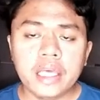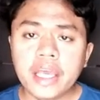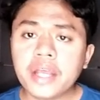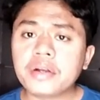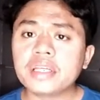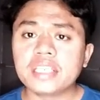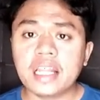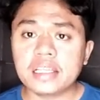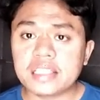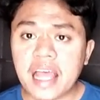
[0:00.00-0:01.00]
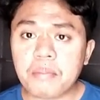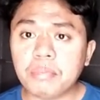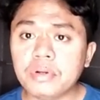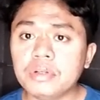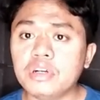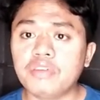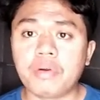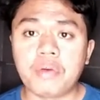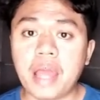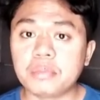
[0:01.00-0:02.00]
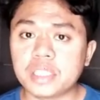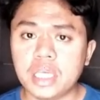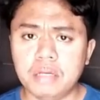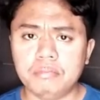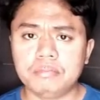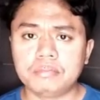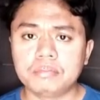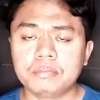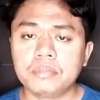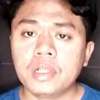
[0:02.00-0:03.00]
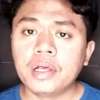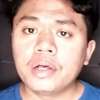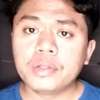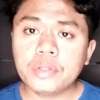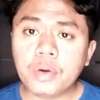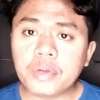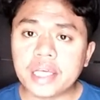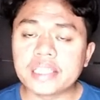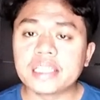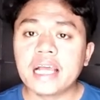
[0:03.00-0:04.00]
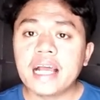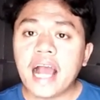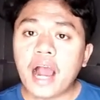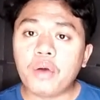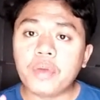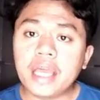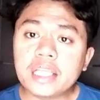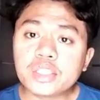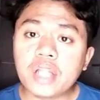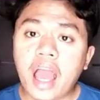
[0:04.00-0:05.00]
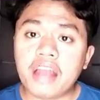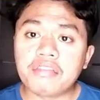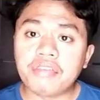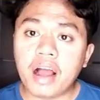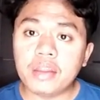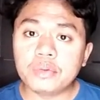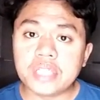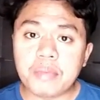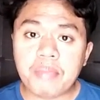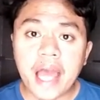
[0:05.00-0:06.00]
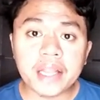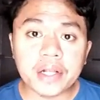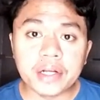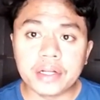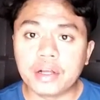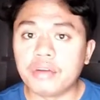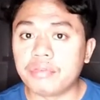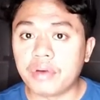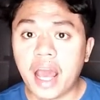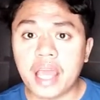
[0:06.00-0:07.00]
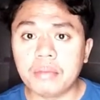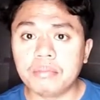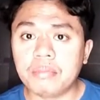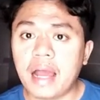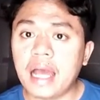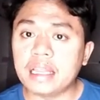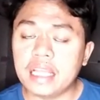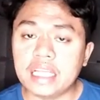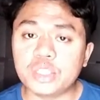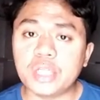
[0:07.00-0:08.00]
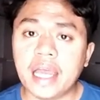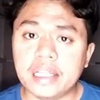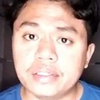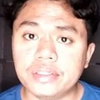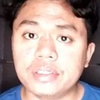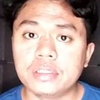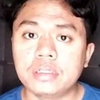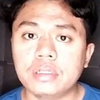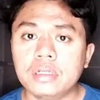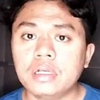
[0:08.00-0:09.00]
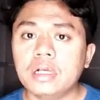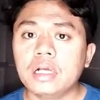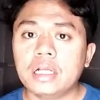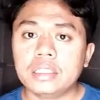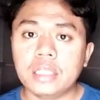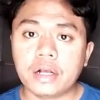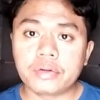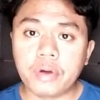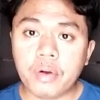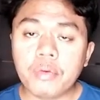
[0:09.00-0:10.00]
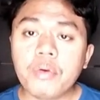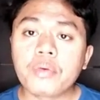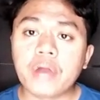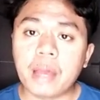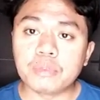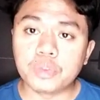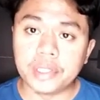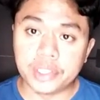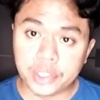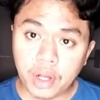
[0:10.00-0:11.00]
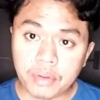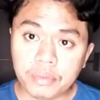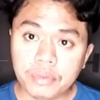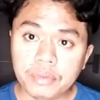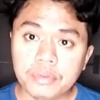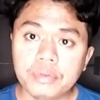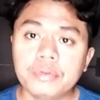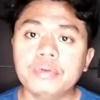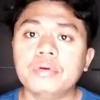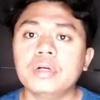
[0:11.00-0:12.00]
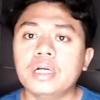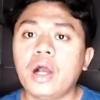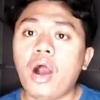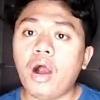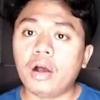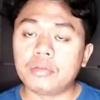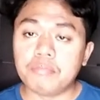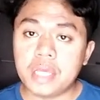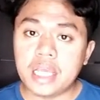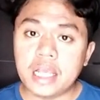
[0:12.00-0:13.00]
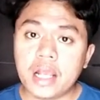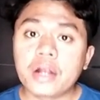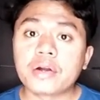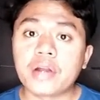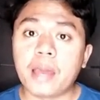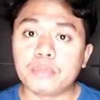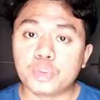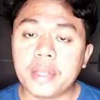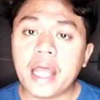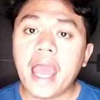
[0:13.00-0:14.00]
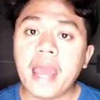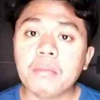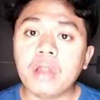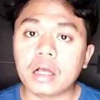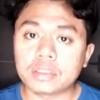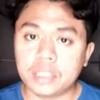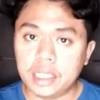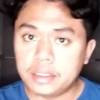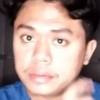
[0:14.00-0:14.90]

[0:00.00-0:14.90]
Here is an example of a rhyme scheme. Notice how each line follows a pattern of rhyme at each ends. The crow rhymes with snow. On me rhymes with hemlock tree.